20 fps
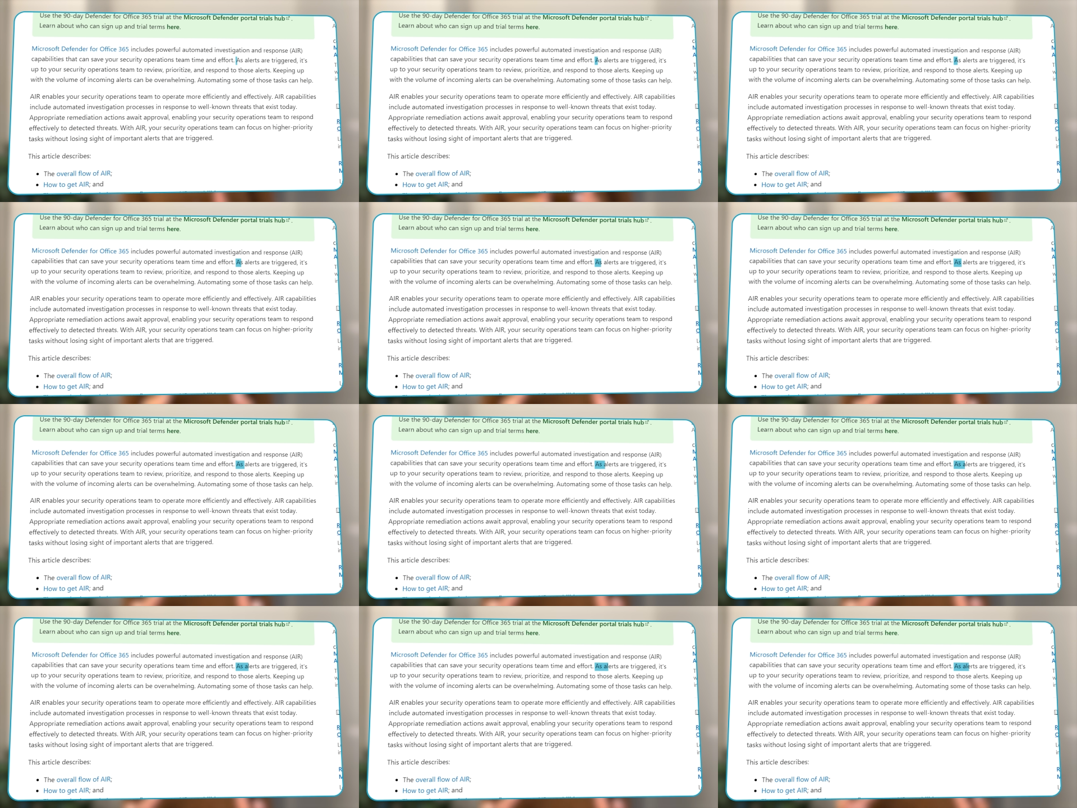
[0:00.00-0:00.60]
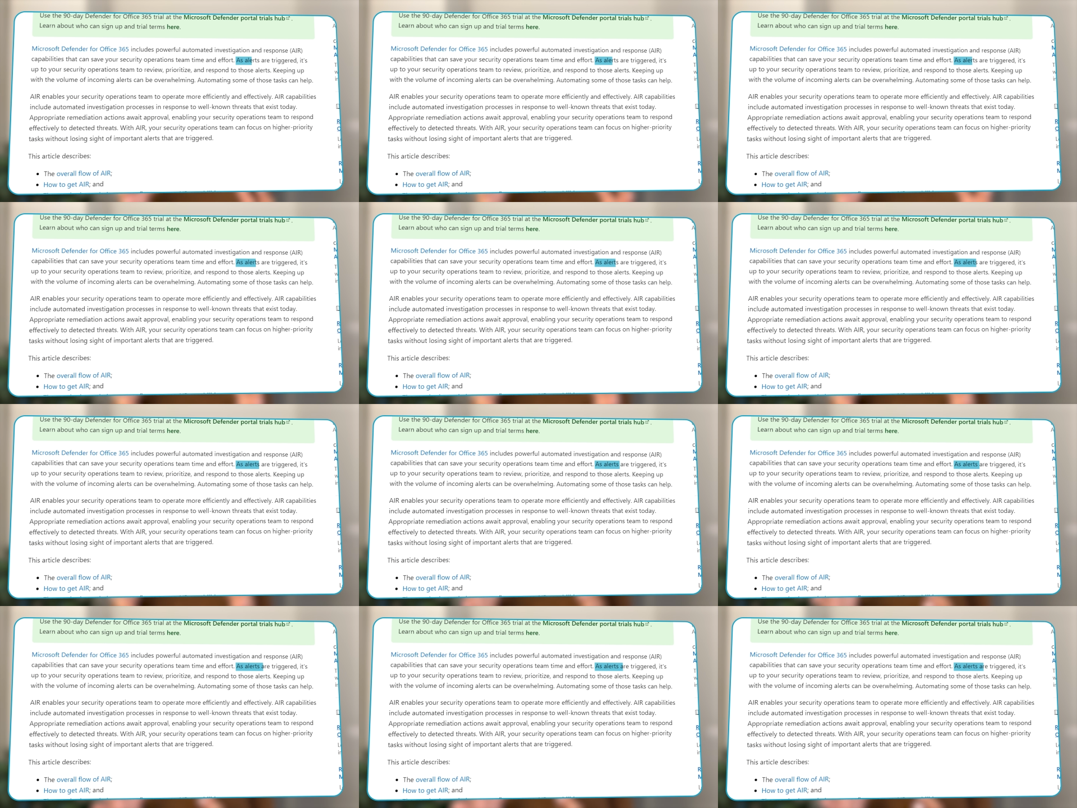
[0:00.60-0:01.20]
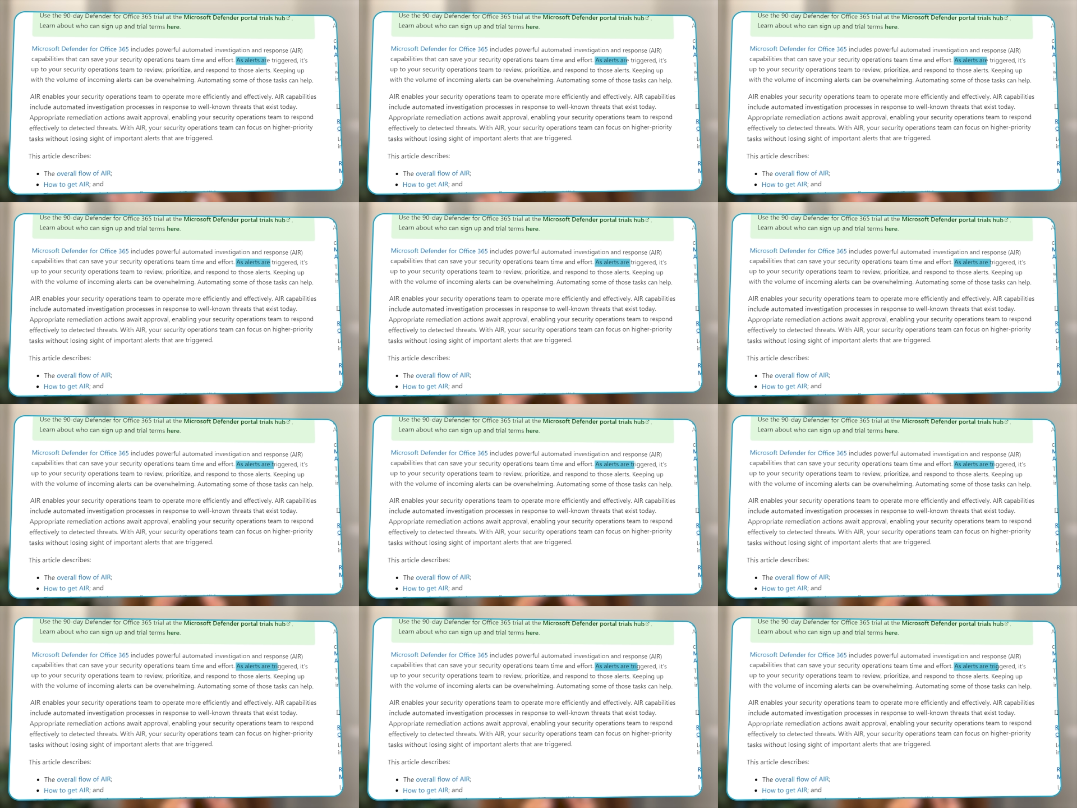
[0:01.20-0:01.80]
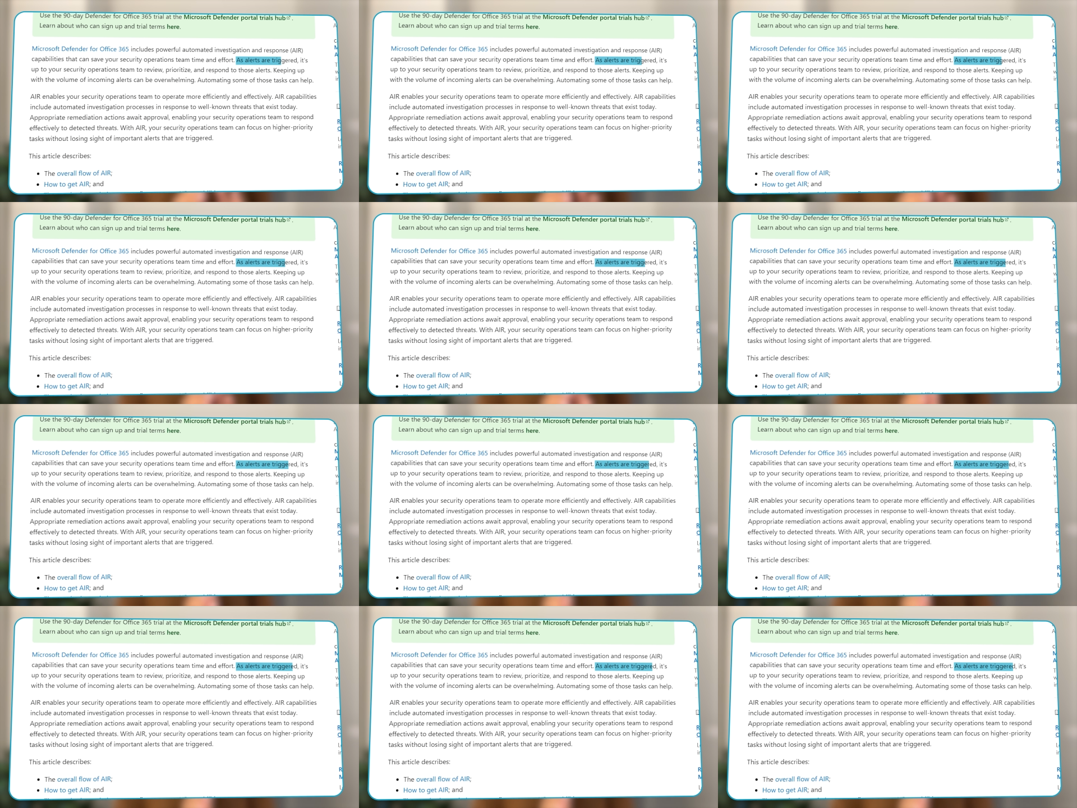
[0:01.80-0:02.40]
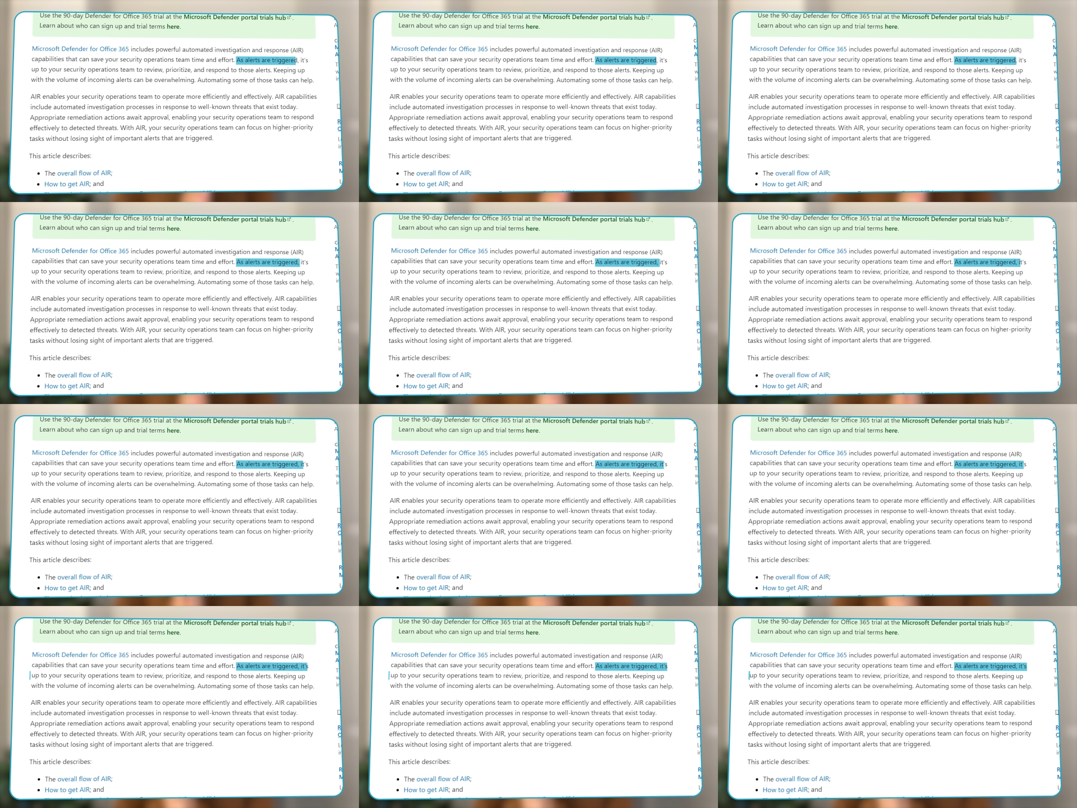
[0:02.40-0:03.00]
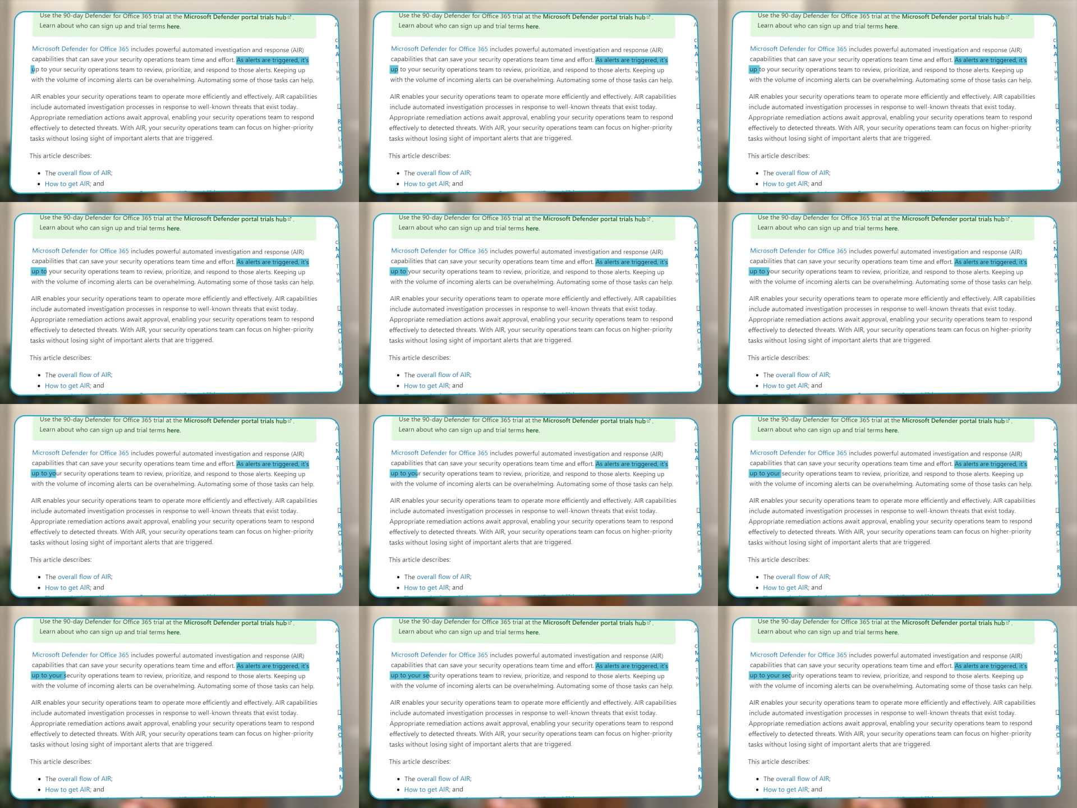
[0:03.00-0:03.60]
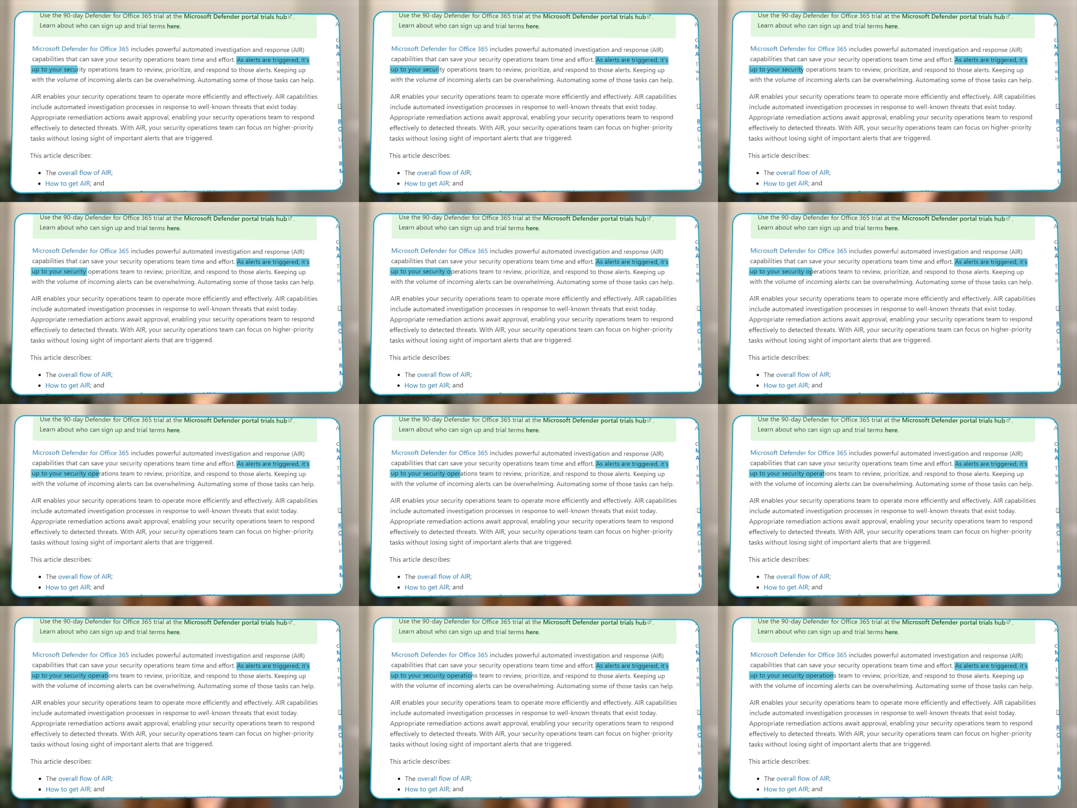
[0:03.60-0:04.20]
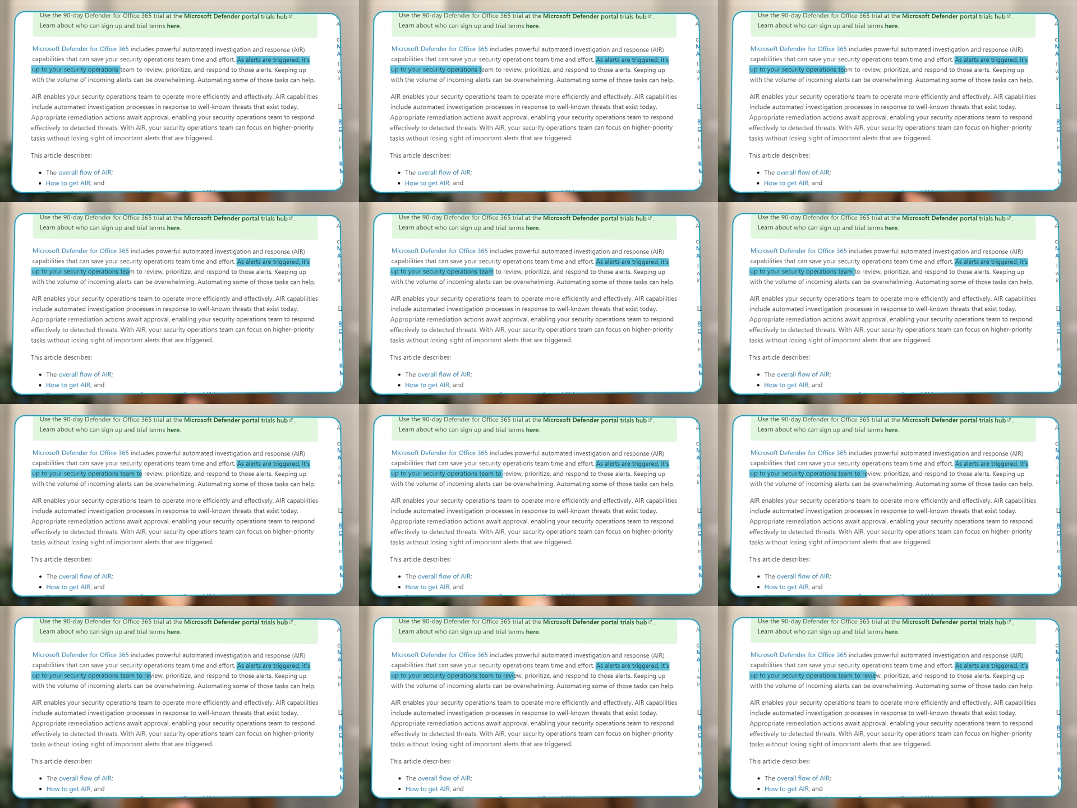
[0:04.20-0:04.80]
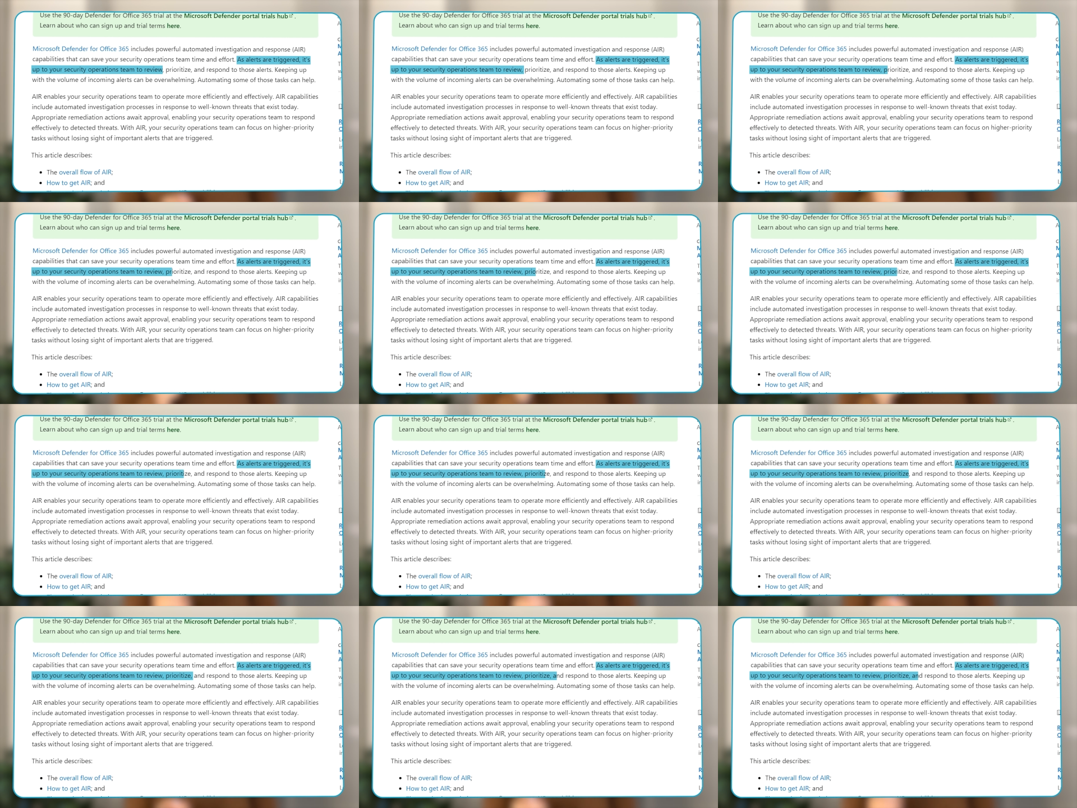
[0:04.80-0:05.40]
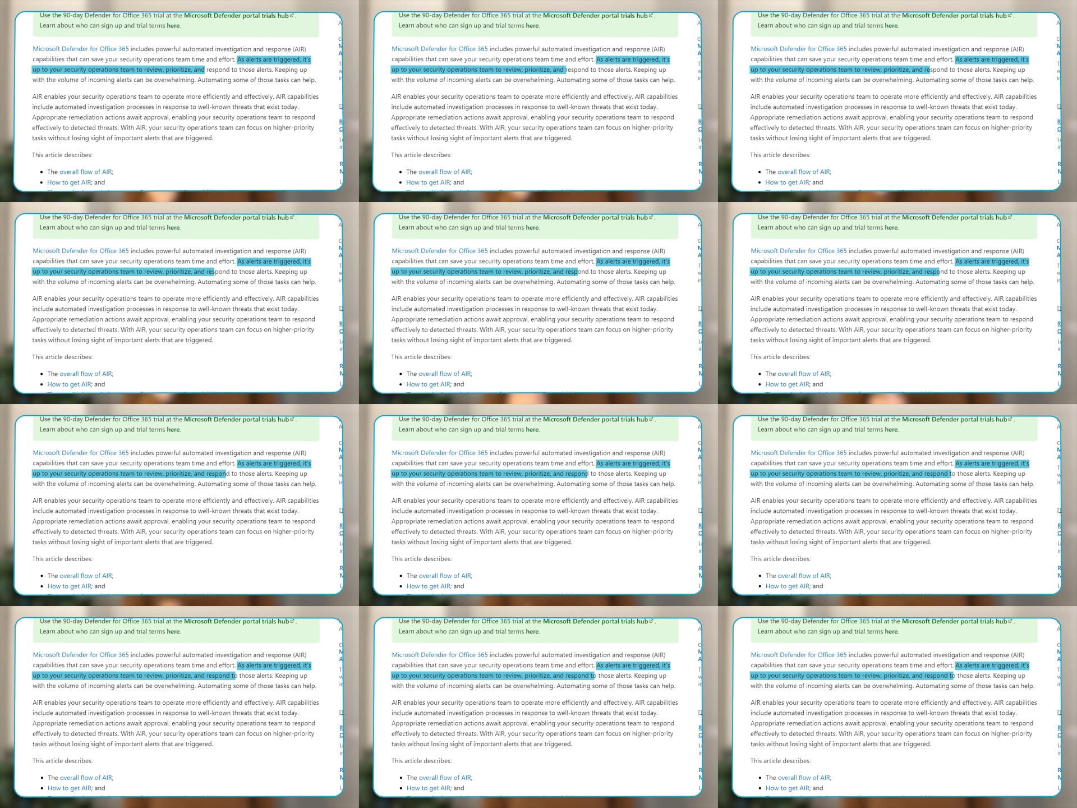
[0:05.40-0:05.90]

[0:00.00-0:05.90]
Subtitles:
Nobody's mouth can be seen.